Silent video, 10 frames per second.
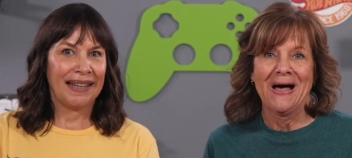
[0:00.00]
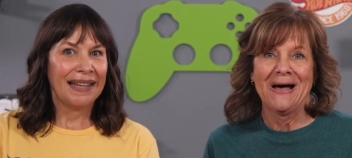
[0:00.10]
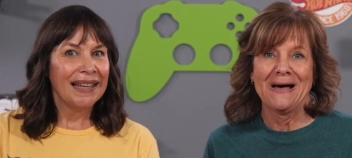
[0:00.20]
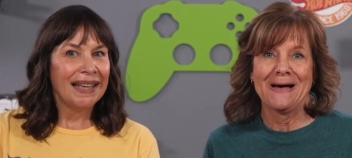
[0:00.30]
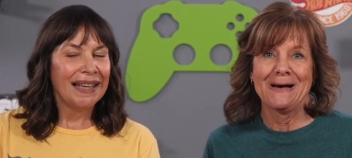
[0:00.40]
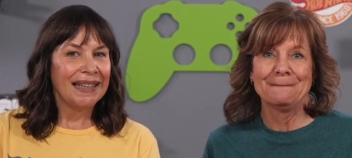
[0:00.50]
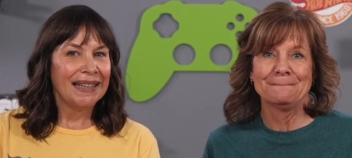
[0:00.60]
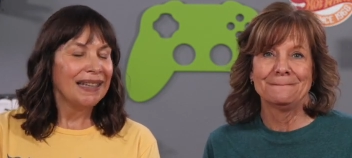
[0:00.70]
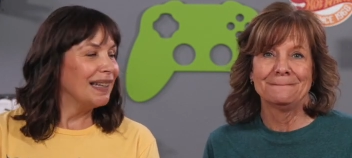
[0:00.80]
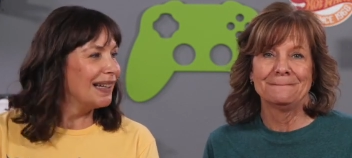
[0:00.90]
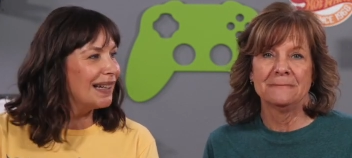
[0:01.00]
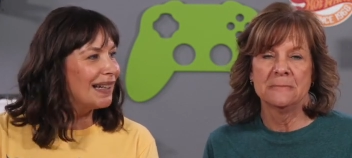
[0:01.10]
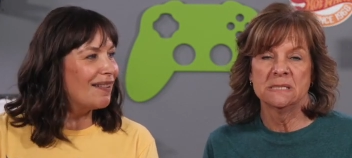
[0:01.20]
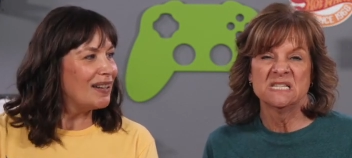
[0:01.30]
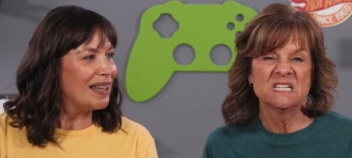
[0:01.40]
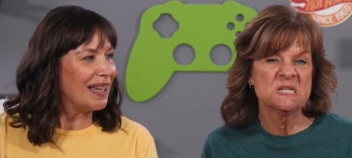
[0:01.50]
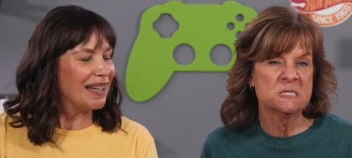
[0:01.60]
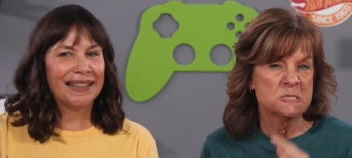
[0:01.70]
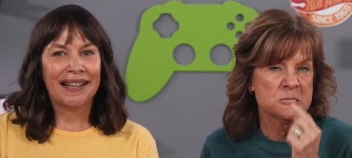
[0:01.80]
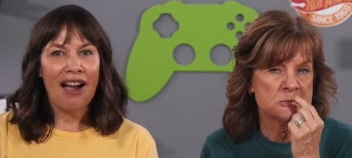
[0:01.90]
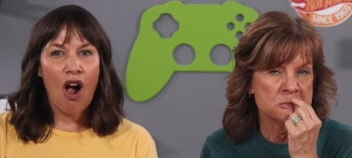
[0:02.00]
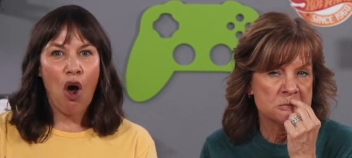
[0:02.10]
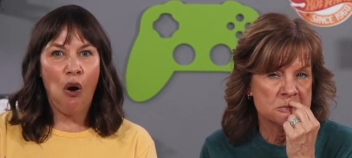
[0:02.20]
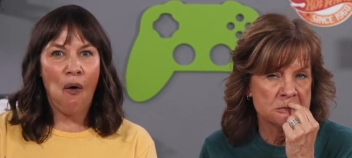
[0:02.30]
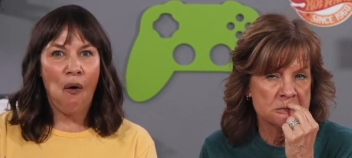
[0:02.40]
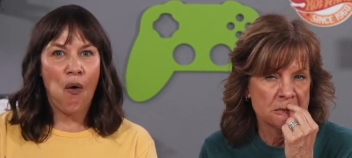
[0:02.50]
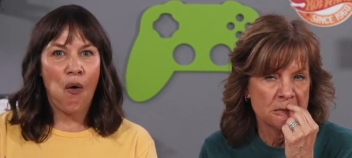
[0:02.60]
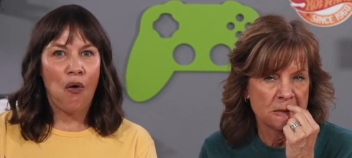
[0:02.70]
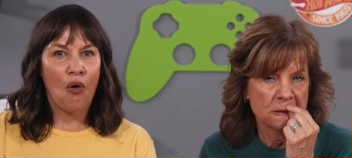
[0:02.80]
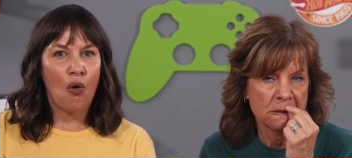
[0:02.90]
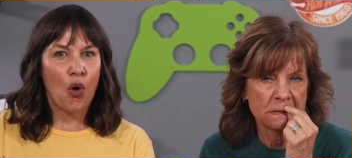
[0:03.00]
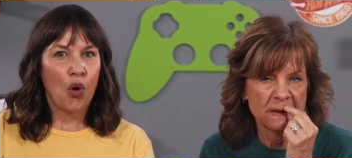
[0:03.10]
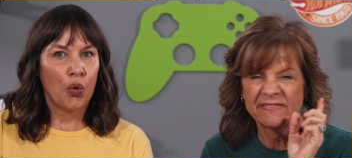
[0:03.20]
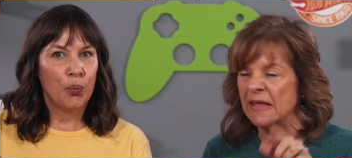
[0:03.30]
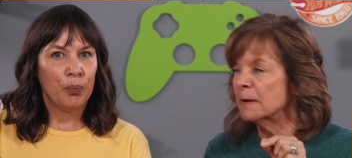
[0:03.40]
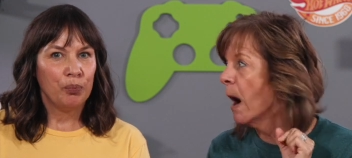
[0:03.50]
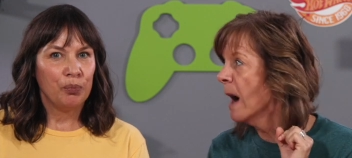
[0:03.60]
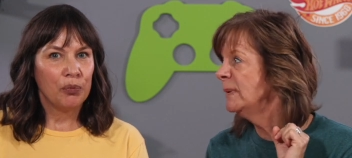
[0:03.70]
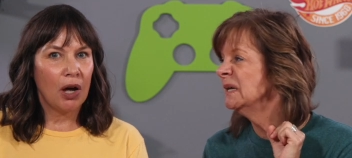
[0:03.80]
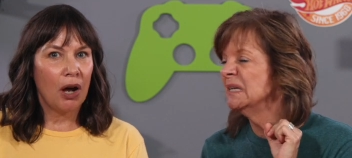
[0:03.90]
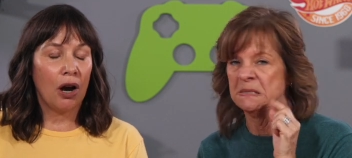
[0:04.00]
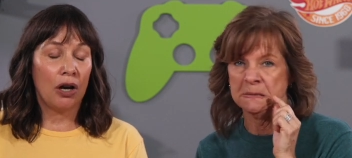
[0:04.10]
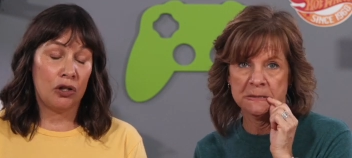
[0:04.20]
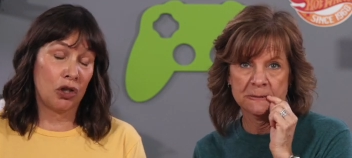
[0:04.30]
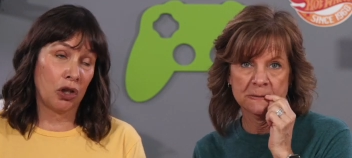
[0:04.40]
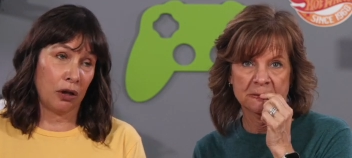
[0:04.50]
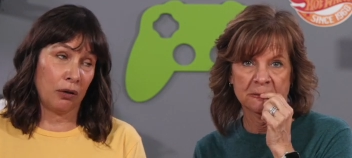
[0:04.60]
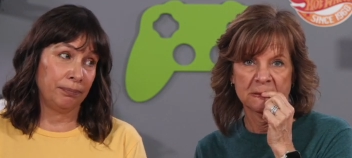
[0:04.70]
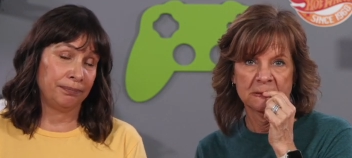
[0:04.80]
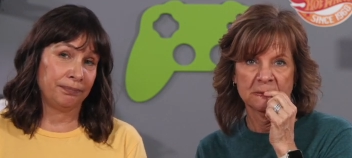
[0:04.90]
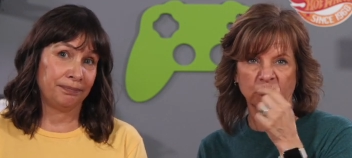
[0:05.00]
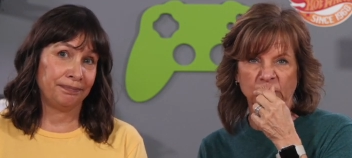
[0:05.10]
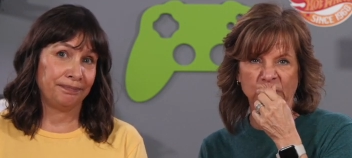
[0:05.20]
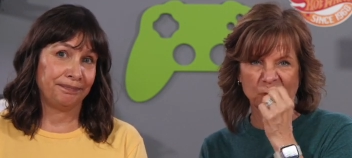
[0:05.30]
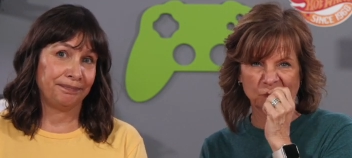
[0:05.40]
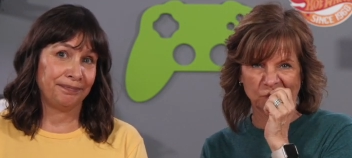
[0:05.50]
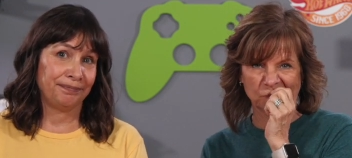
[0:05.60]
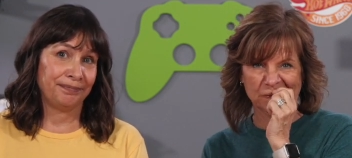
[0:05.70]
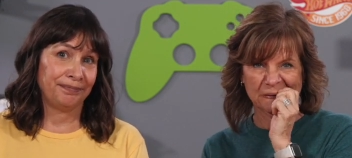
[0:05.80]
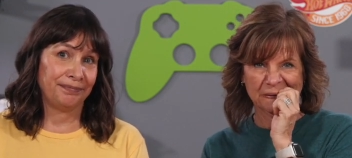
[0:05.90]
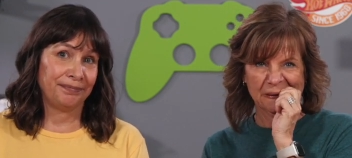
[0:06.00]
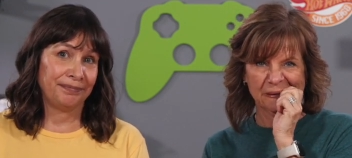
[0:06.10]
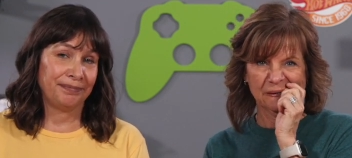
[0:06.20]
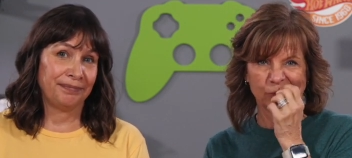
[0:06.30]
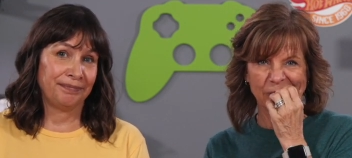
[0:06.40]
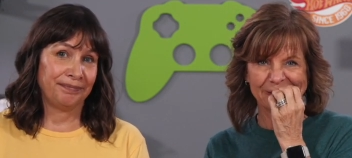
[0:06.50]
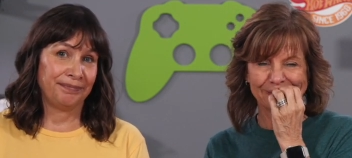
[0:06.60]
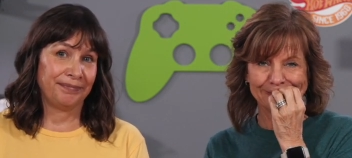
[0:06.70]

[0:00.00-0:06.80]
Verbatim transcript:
Speaker 1: What do you think? Is that a mop? Are you sure? Oh, no. Wait,